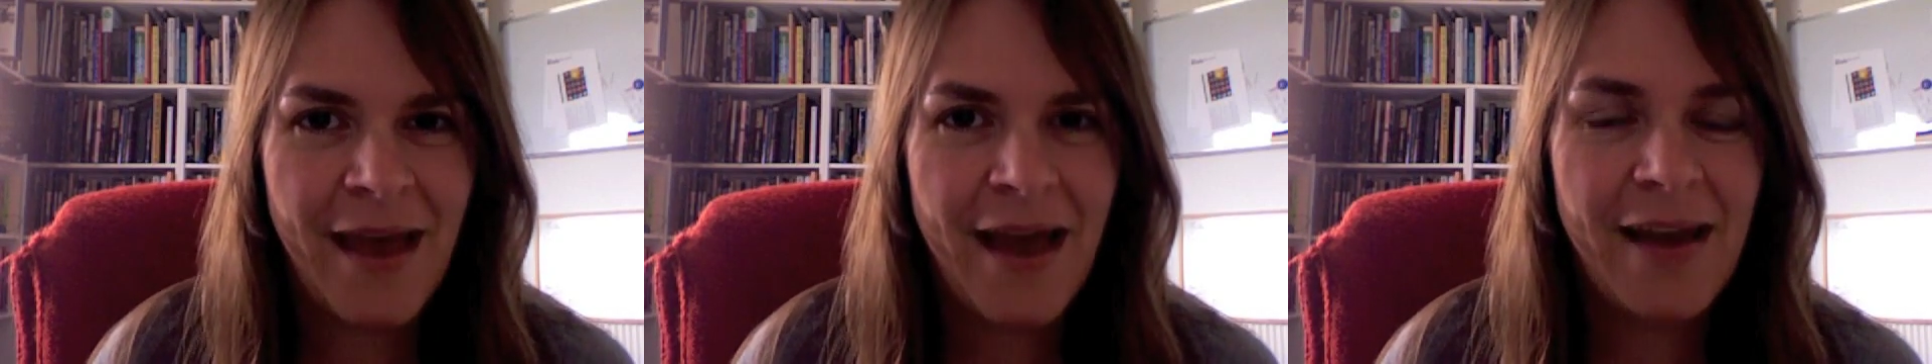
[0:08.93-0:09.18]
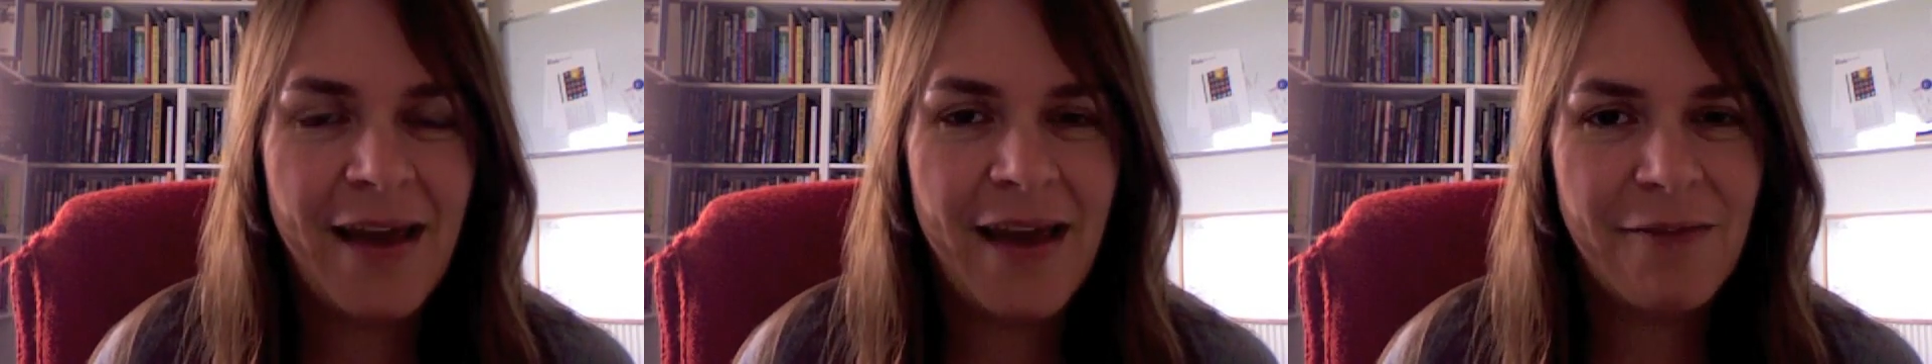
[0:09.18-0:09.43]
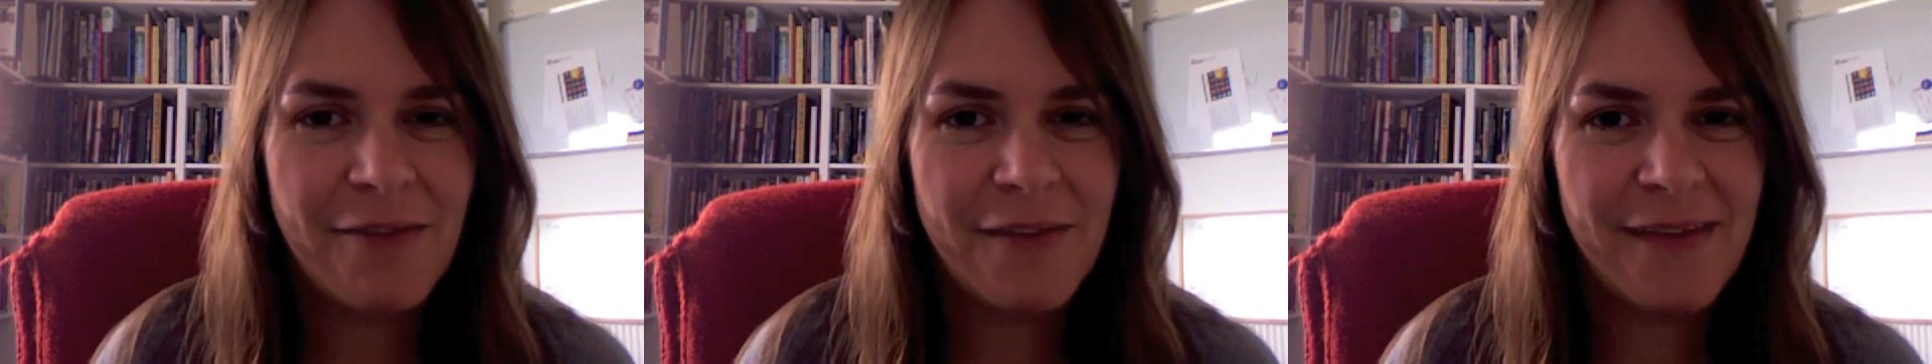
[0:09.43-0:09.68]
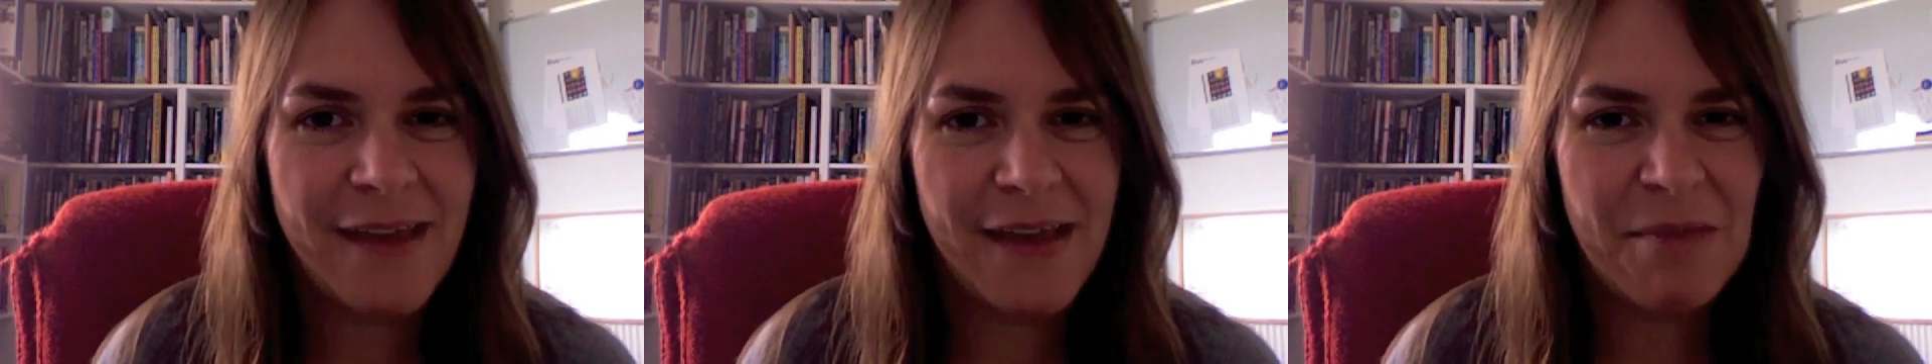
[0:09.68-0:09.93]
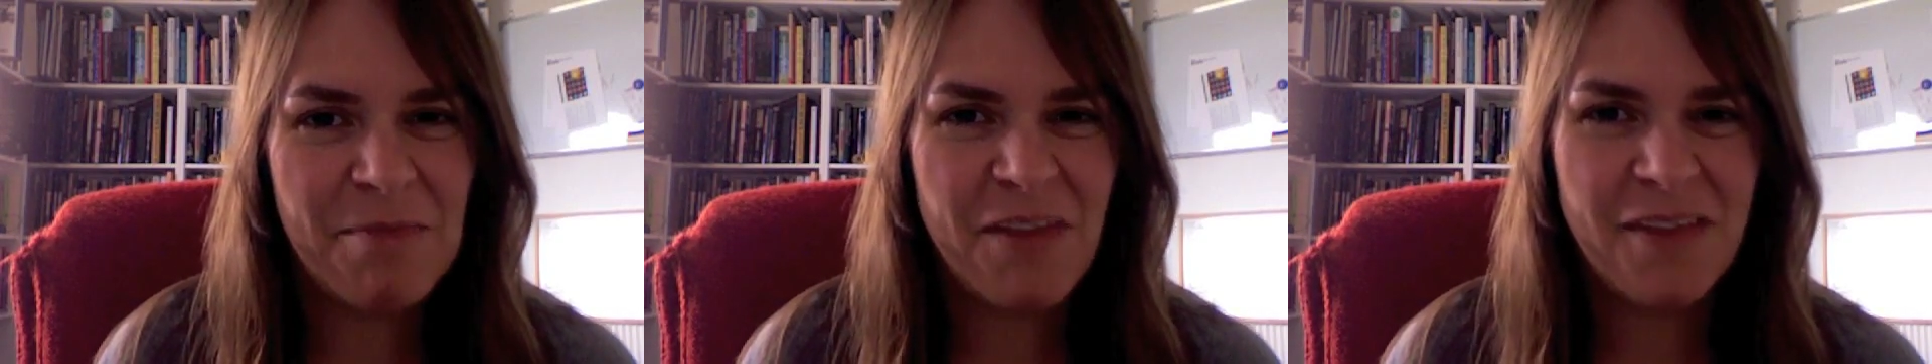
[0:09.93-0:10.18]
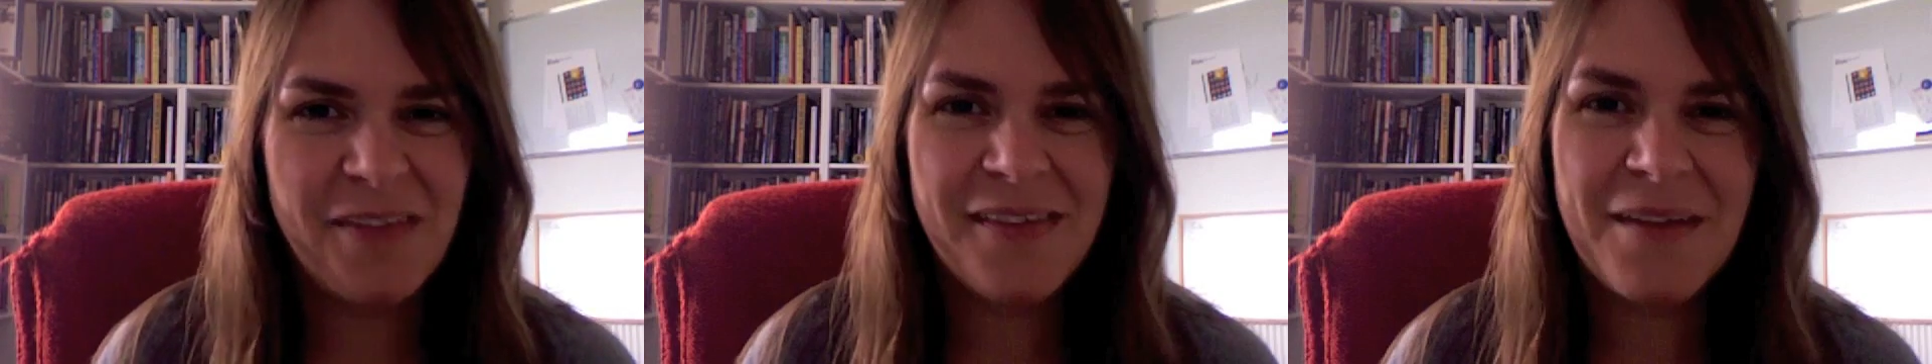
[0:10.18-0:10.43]
And I have to say
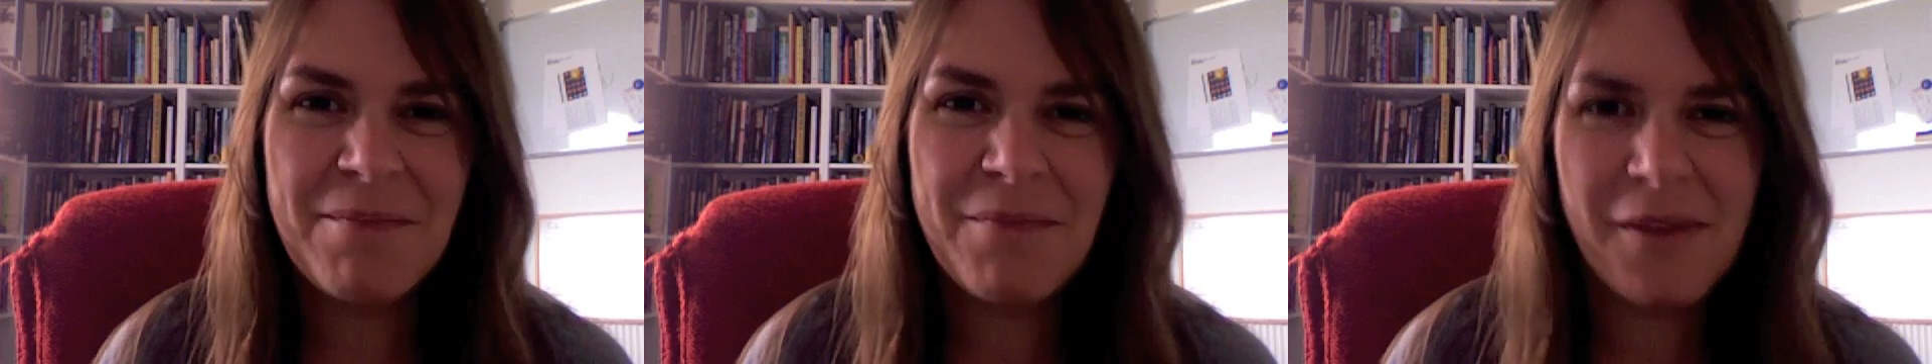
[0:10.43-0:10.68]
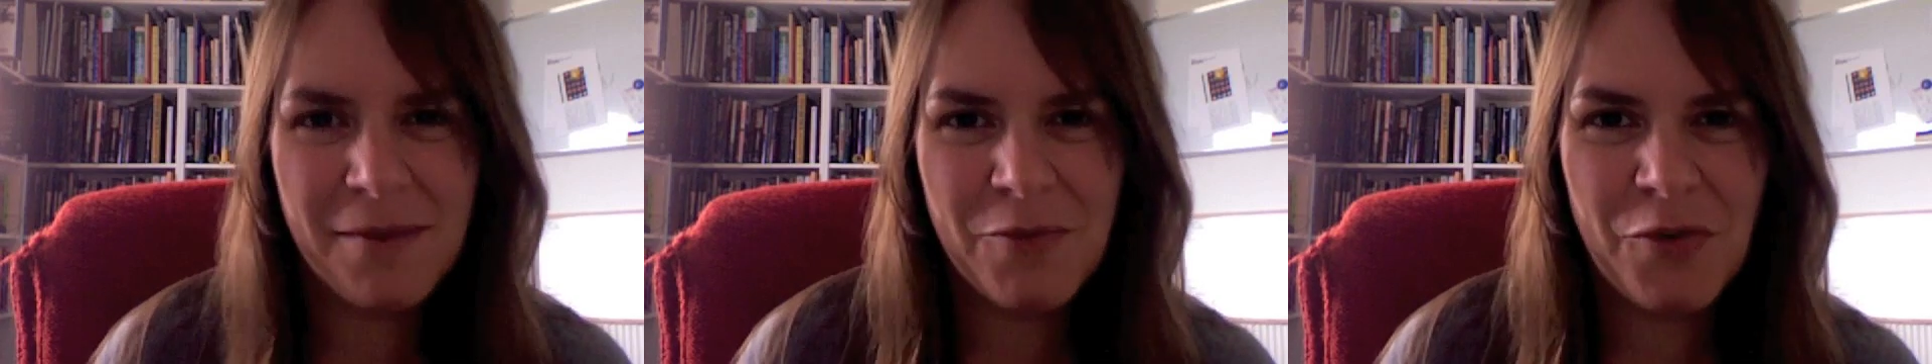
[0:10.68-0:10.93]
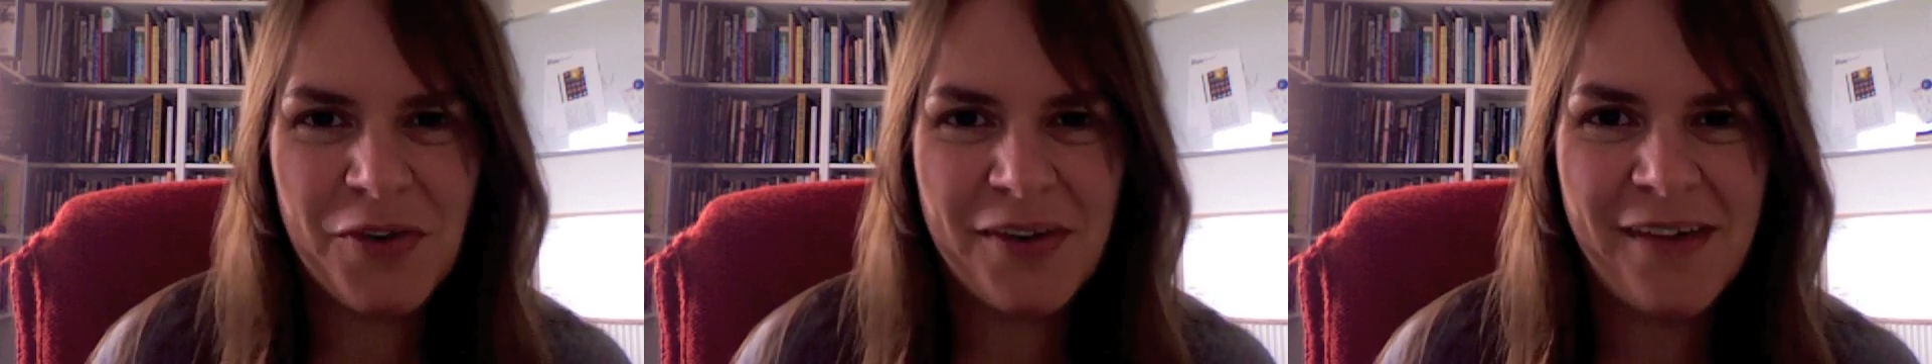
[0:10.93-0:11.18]
that sometimes during the